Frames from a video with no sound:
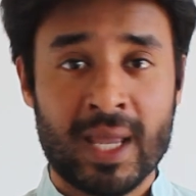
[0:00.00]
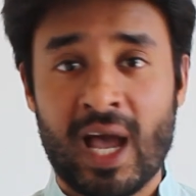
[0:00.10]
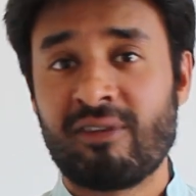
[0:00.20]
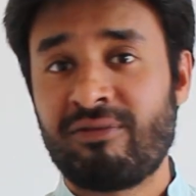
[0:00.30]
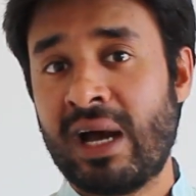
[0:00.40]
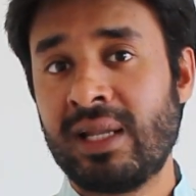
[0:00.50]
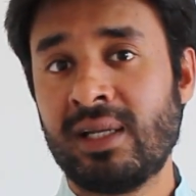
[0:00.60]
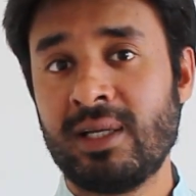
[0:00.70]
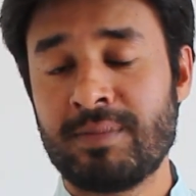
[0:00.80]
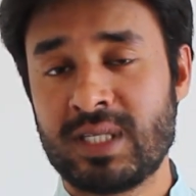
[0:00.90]
And
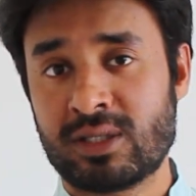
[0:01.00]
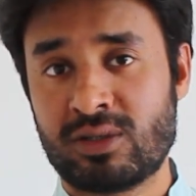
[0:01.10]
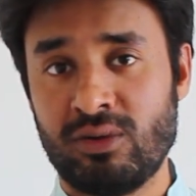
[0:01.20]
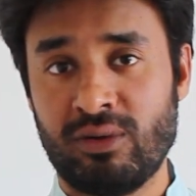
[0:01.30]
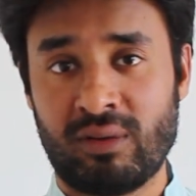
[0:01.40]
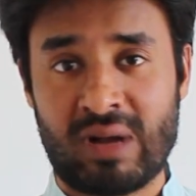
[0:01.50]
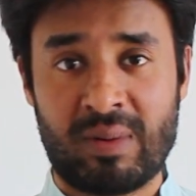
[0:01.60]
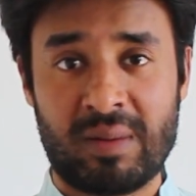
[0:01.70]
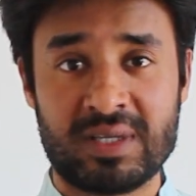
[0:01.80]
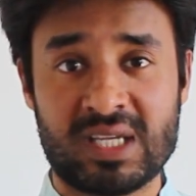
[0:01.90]
finally, just to wrap
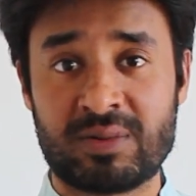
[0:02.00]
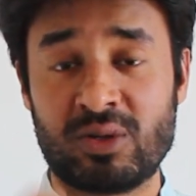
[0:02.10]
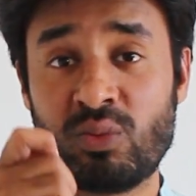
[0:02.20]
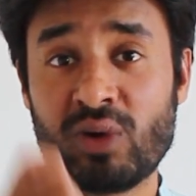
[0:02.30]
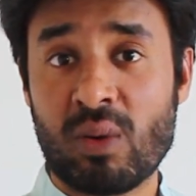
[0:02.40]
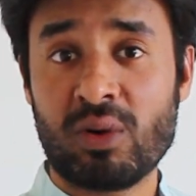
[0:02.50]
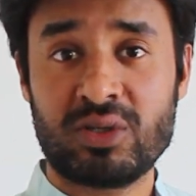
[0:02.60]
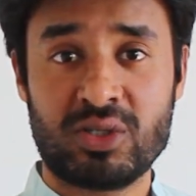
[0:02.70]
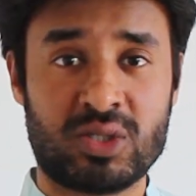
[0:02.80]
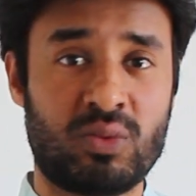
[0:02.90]
up this episode, what I want
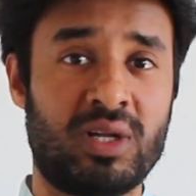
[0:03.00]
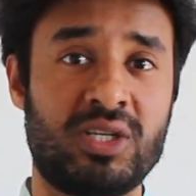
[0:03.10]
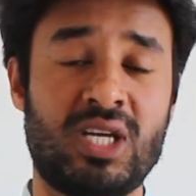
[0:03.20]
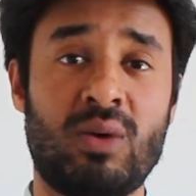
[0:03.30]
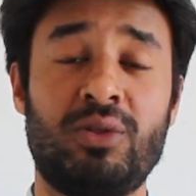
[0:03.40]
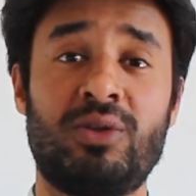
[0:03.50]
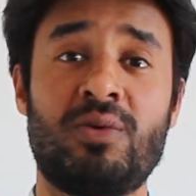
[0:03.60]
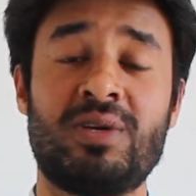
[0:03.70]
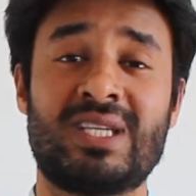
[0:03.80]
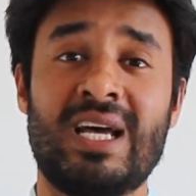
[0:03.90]
to just quickly share with you
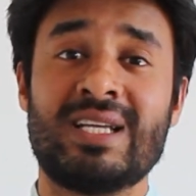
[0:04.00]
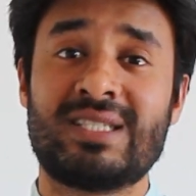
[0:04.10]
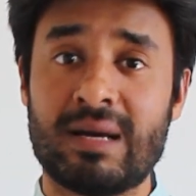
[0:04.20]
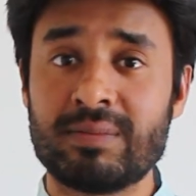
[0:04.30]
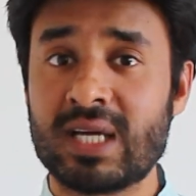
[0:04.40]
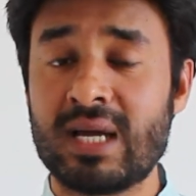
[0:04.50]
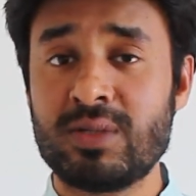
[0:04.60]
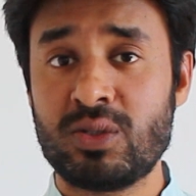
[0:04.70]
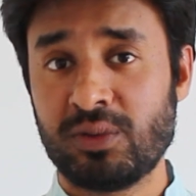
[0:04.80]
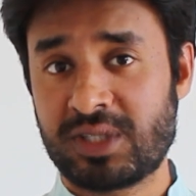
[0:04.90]
is
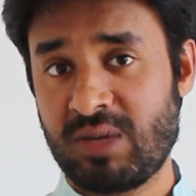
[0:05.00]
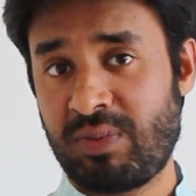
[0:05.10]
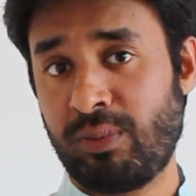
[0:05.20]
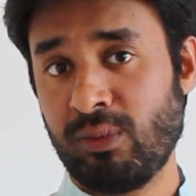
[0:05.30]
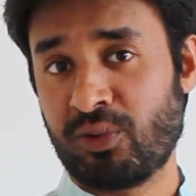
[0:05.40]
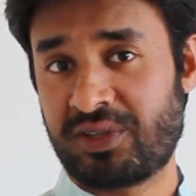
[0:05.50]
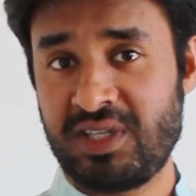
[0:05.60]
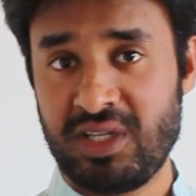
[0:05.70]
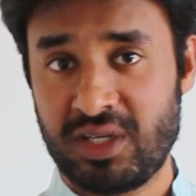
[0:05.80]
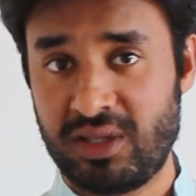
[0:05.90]
sometimes you will see people more
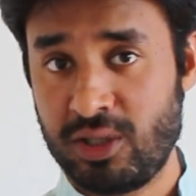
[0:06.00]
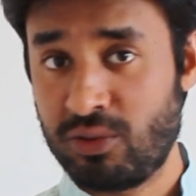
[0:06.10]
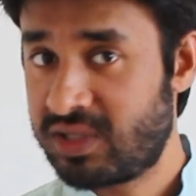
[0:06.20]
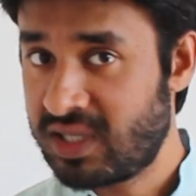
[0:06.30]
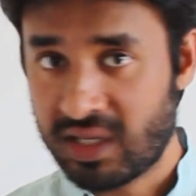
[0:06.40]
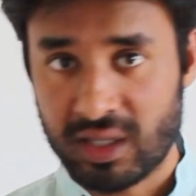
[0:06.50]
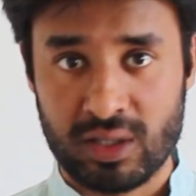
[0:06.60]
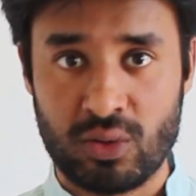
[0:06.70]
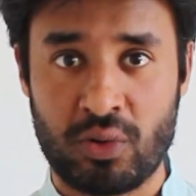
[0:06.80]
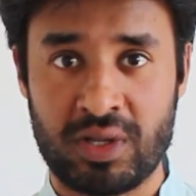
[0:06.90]
senior than you sitting in
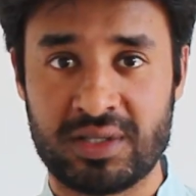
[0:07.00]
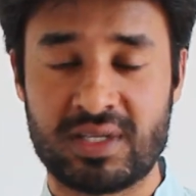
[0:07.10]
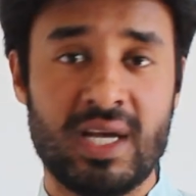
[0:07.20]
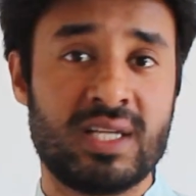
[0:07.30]
the audience.